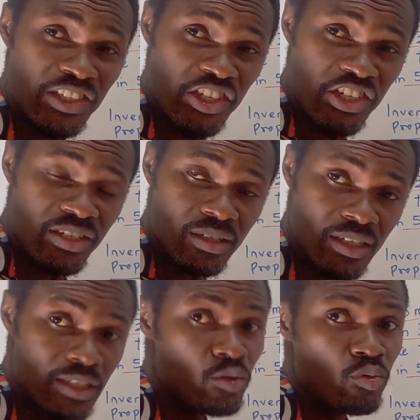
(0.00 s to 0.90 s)
the
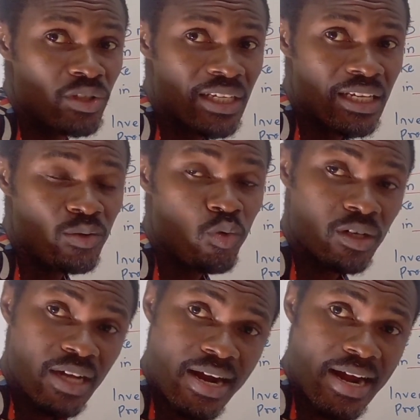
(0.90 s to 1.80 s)
dishes, it could take
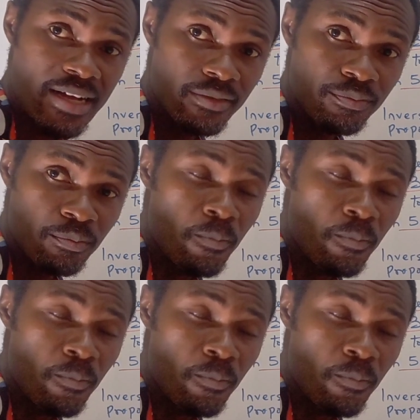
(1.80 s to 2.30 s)
1 hour.